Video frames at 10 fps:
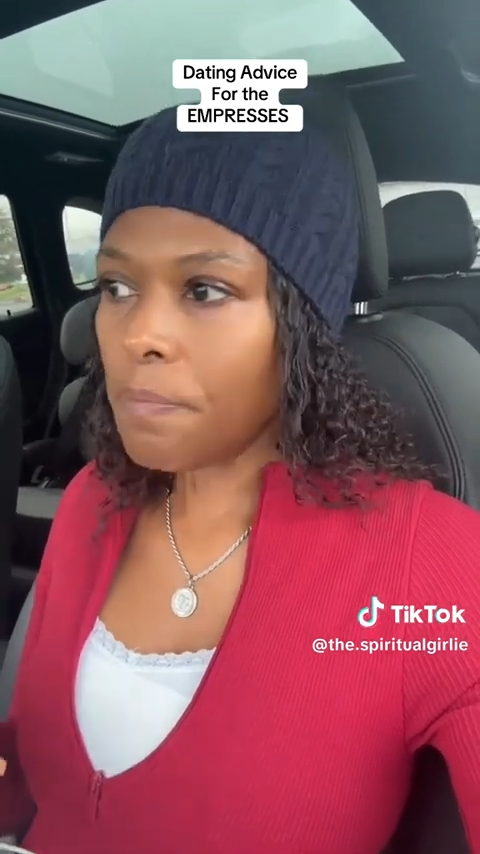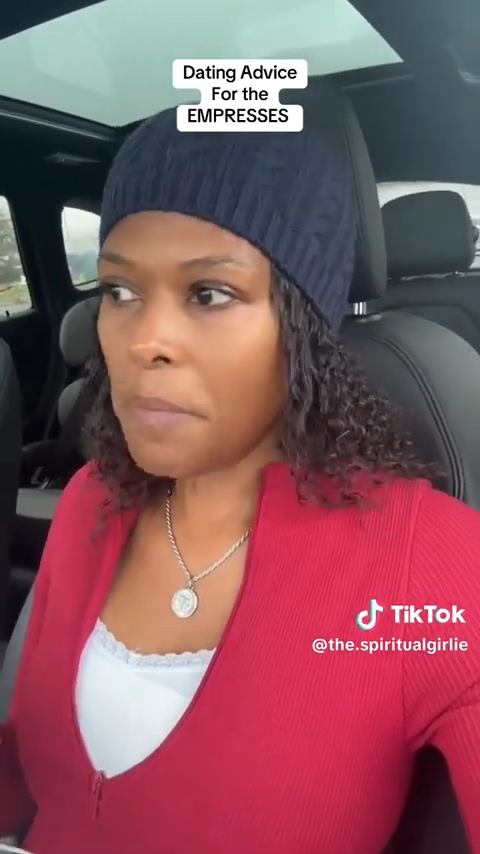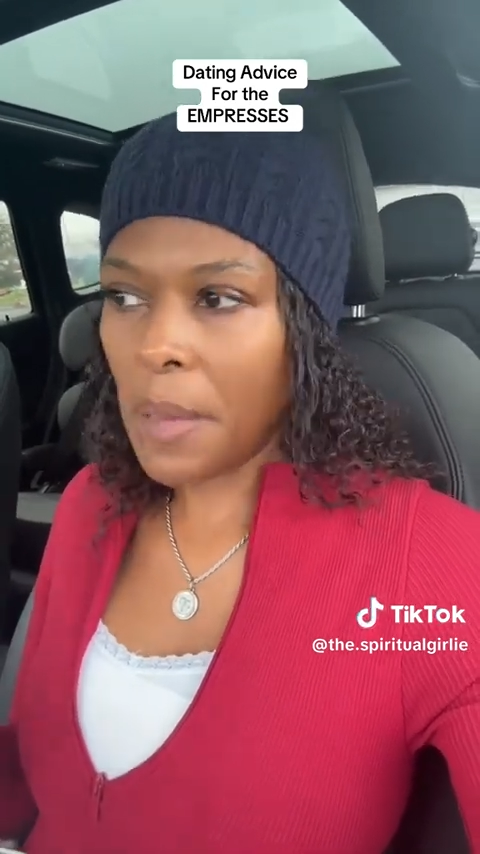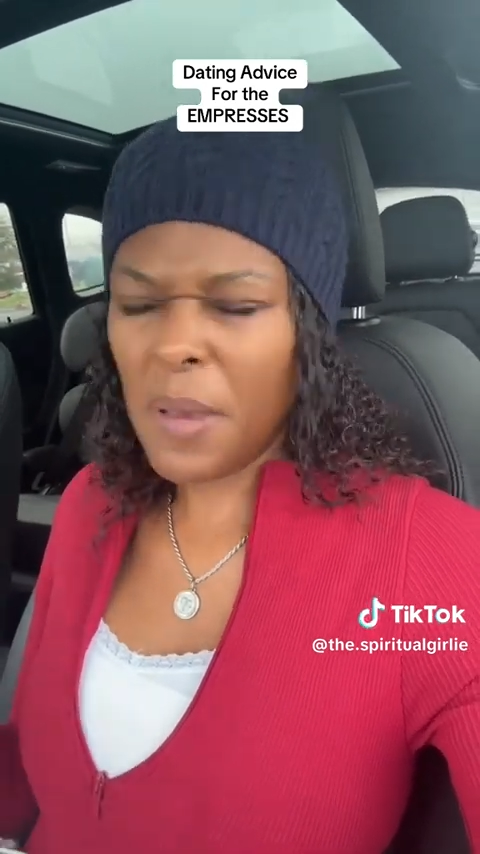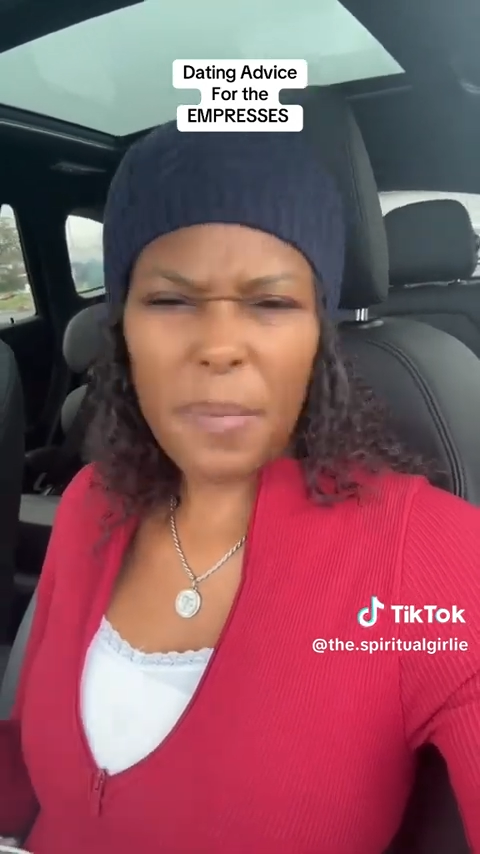
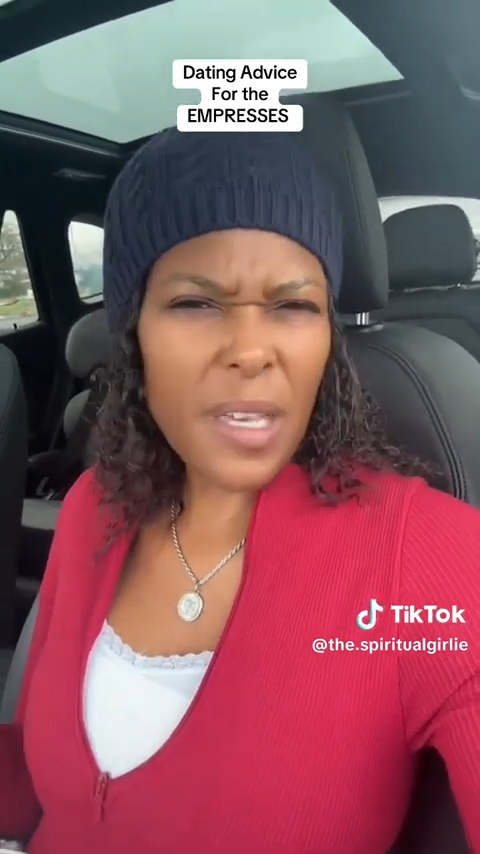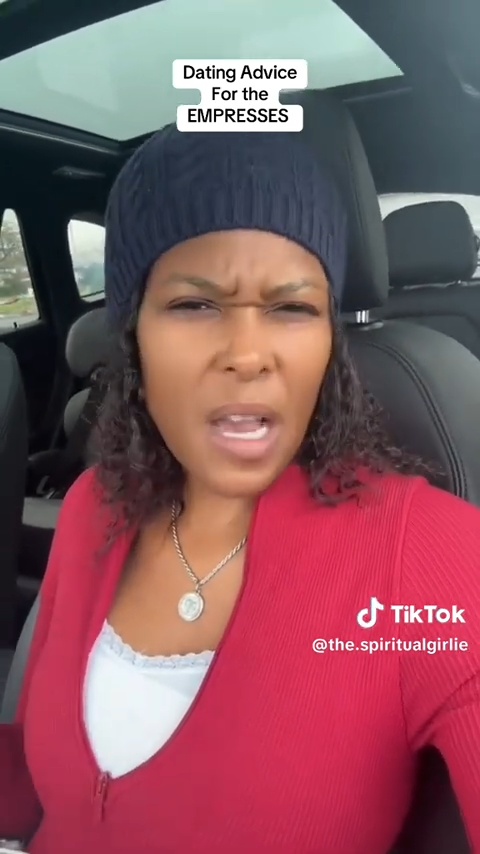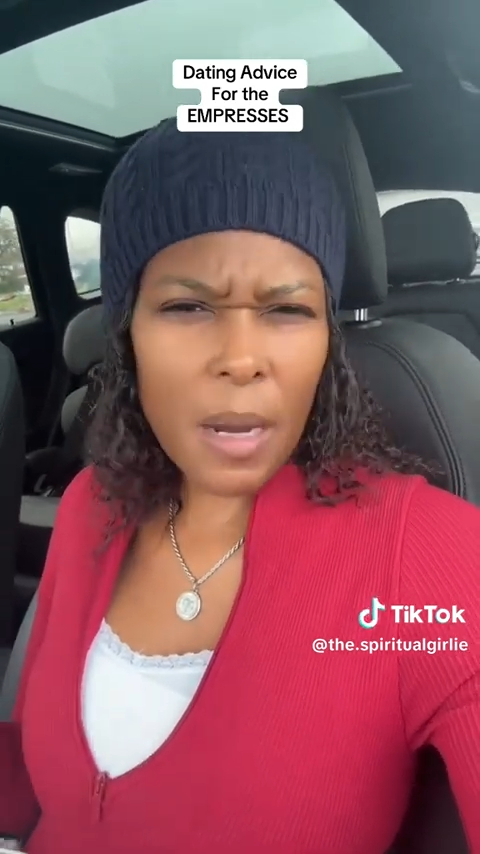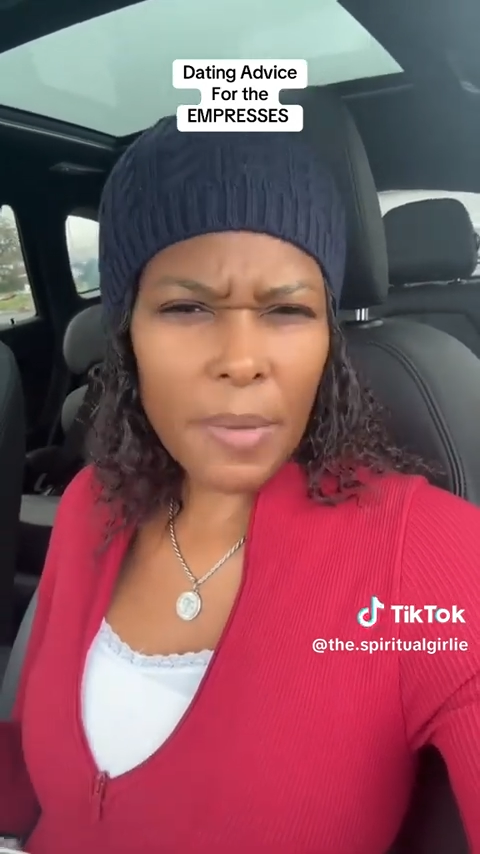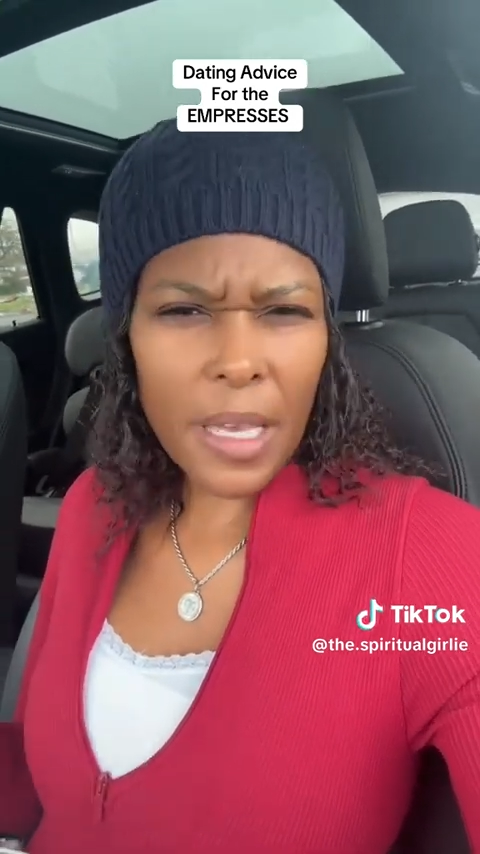Maybe be
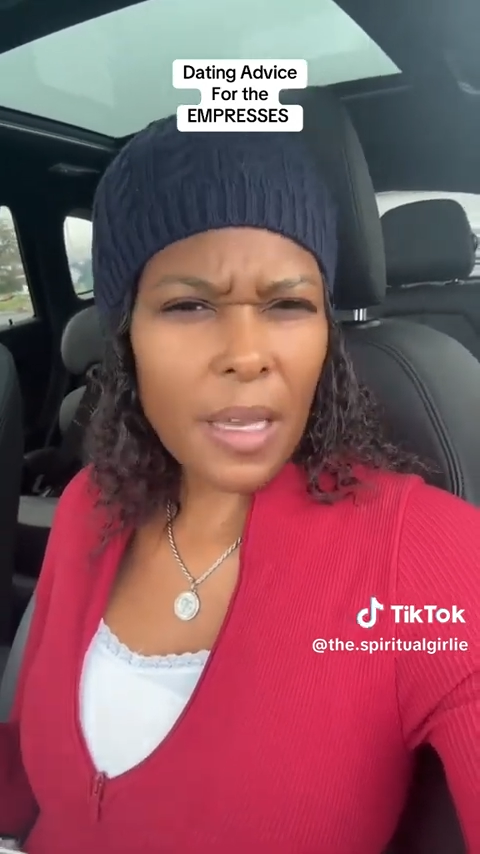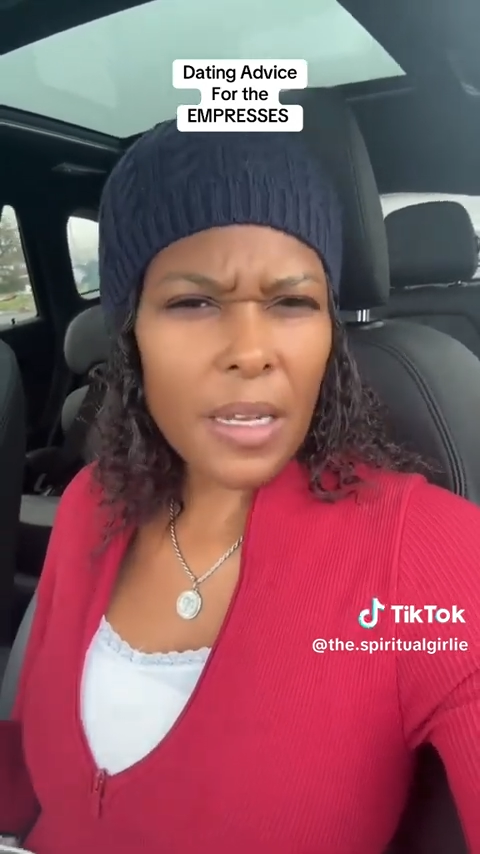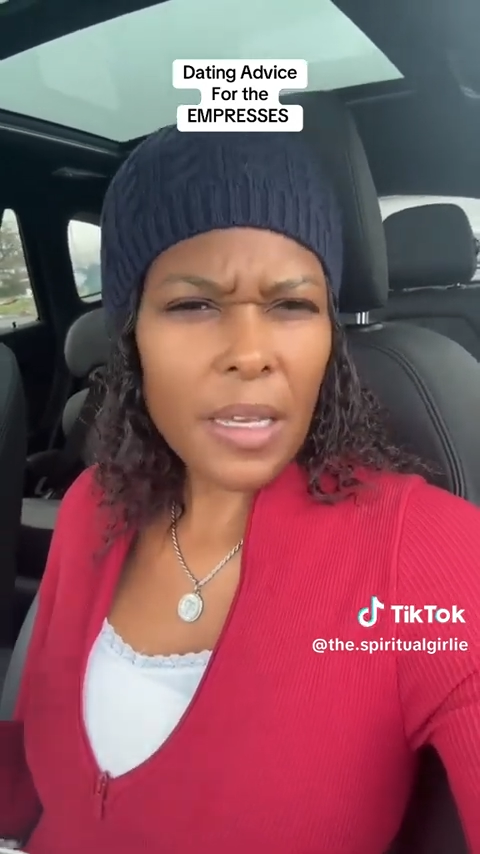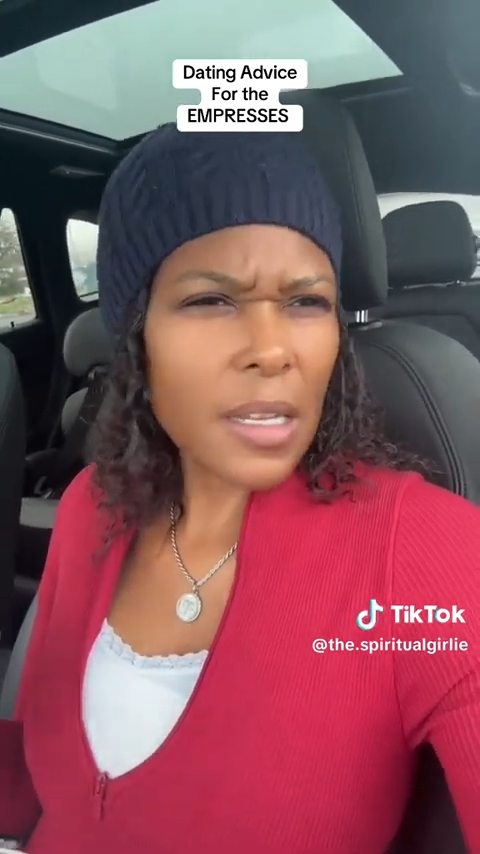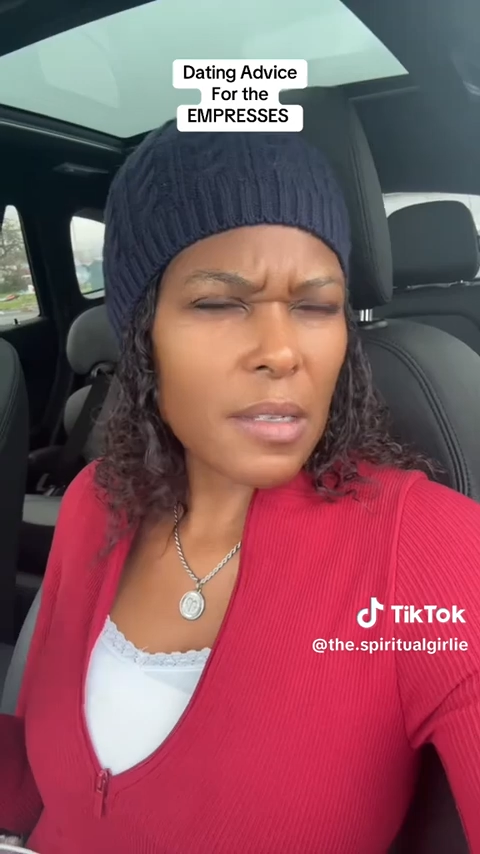arm candy.